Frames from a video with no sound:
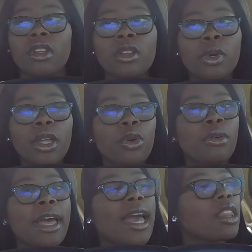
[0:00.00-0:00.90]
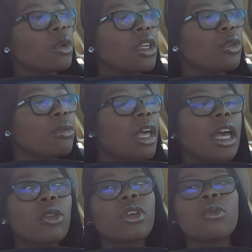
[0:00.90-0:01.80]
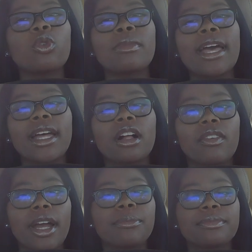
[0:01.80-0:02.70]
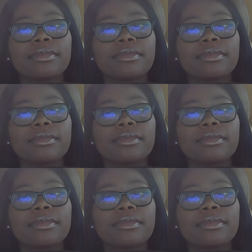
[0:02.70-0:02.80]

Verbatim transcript: The the wee wee man, We man, the wee we man. All right.